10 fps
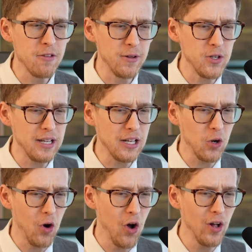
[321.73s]
when you can
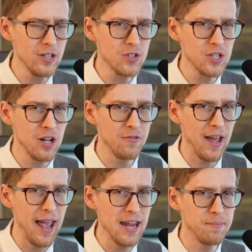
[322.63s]
call yourself
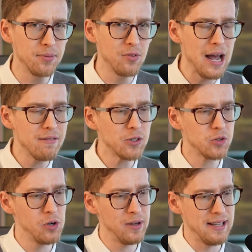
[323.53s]
a private
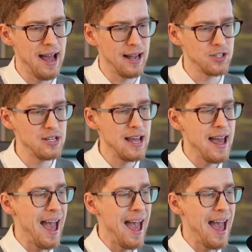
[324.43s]
robotaxi,